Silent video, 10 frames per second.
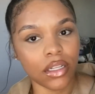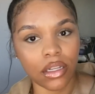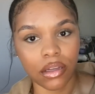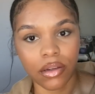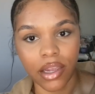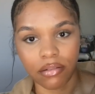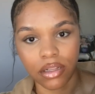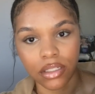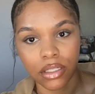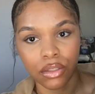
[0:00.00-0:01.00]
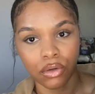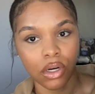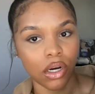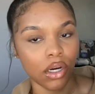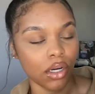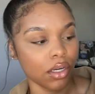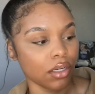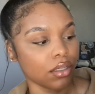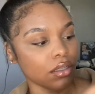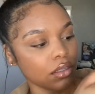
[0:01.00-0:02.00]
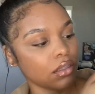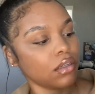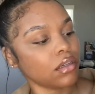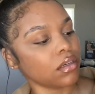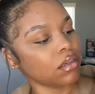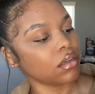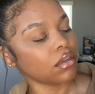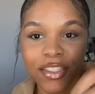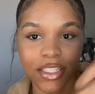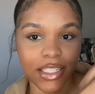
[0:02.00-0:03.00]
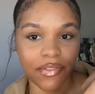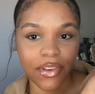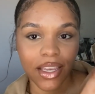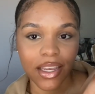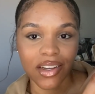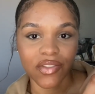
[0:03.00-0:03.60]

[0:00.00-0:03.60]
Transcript: You have this little card, certificate of